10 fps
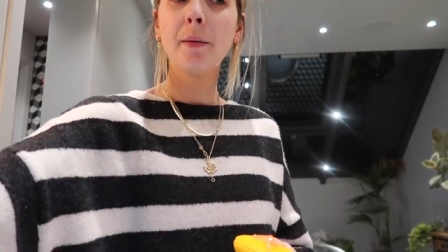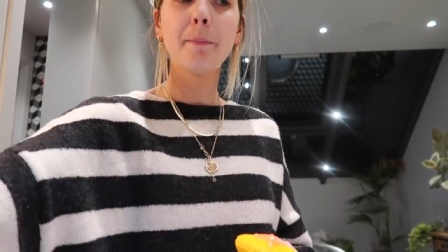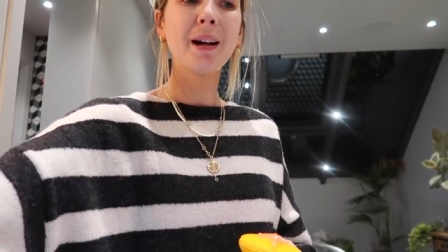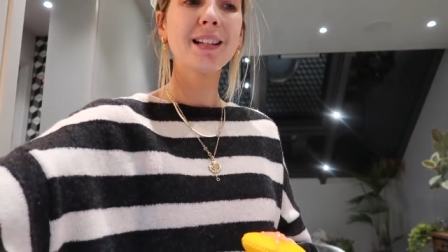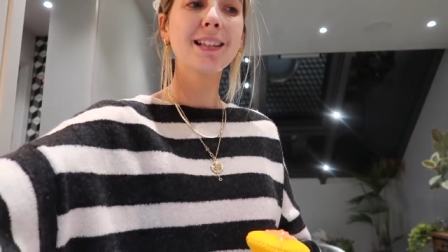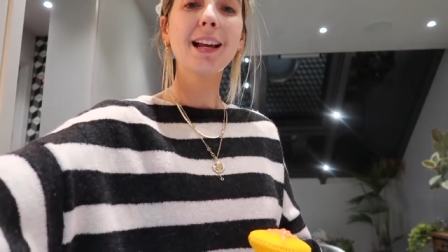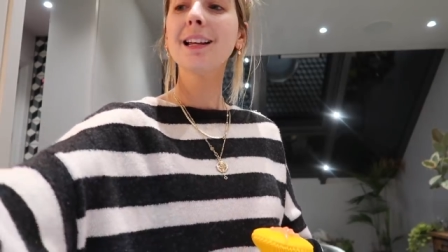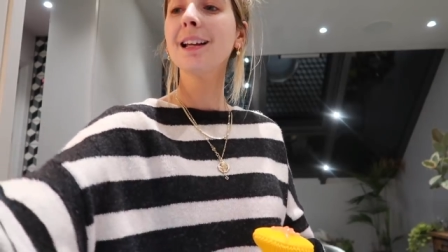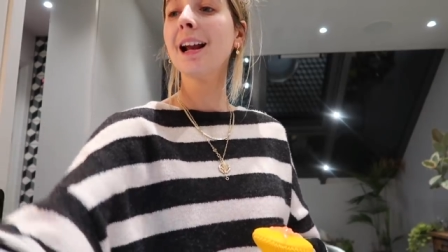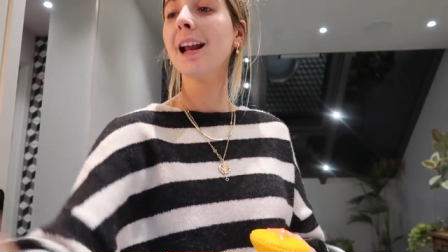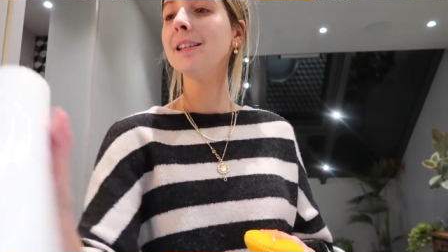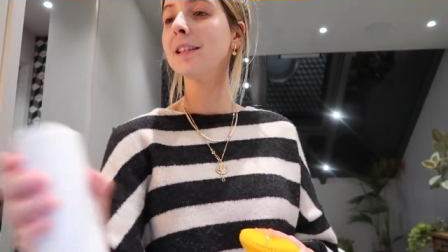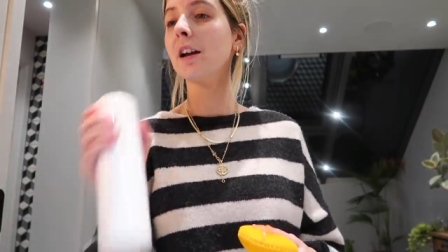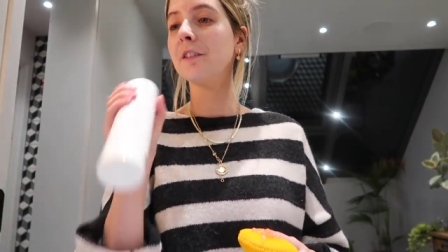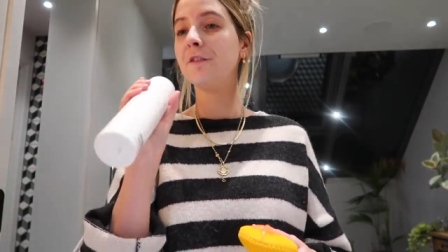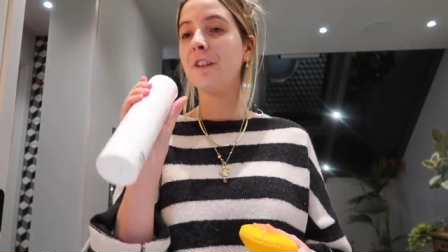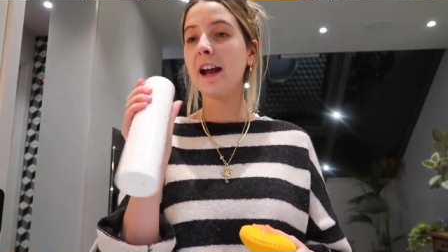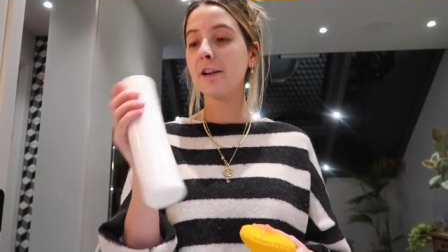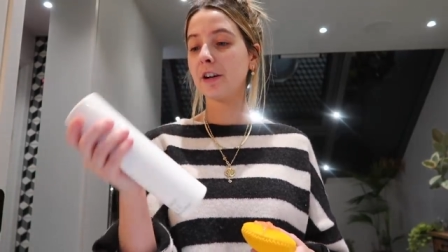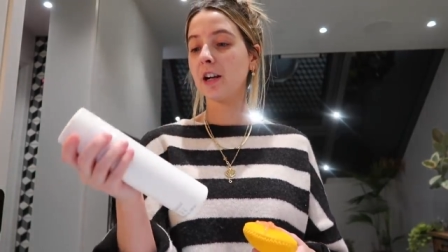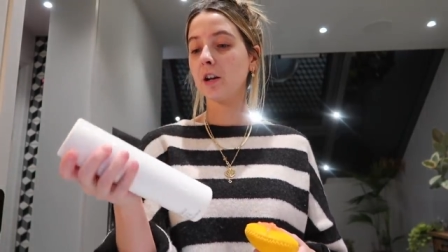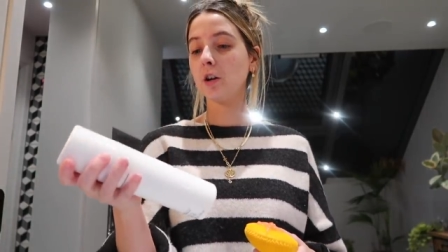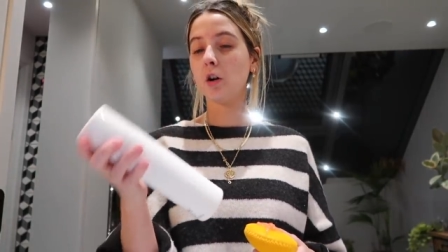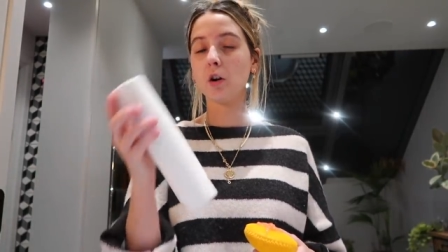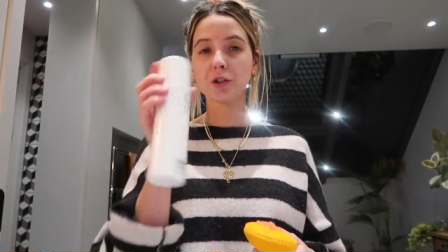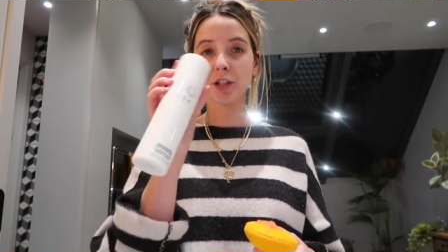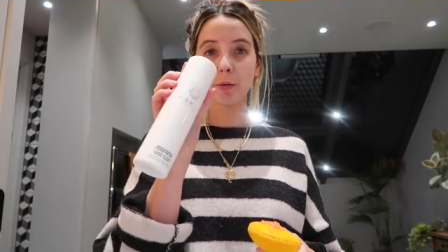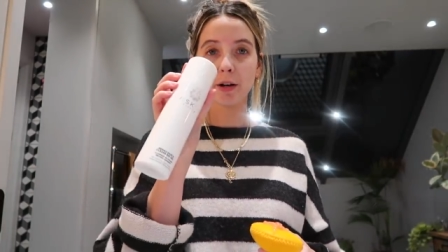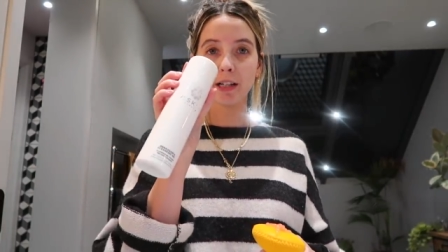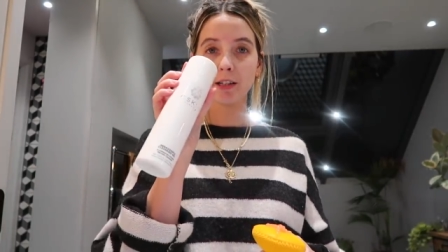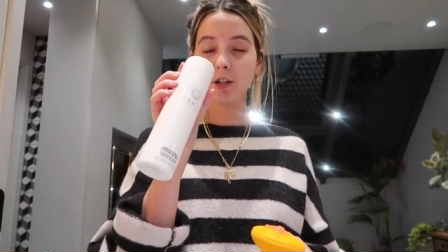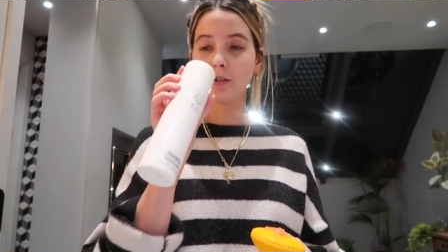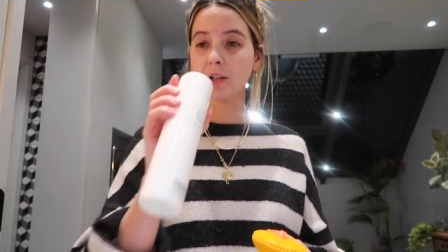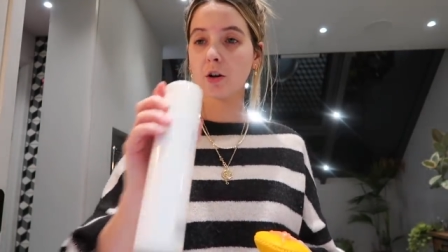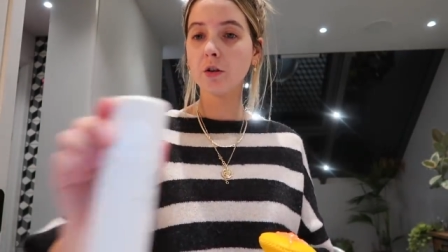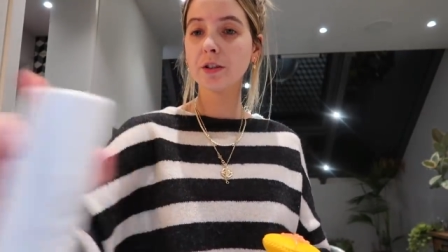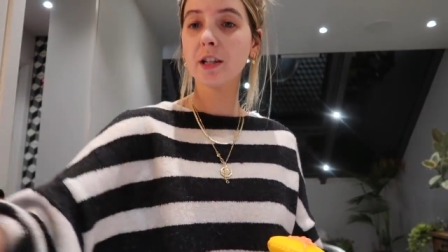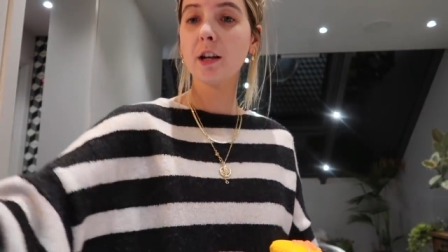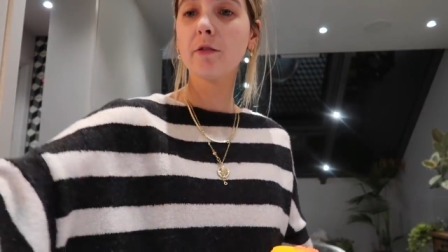My second cleanse, I vary a lot. So I'll either use the Oskia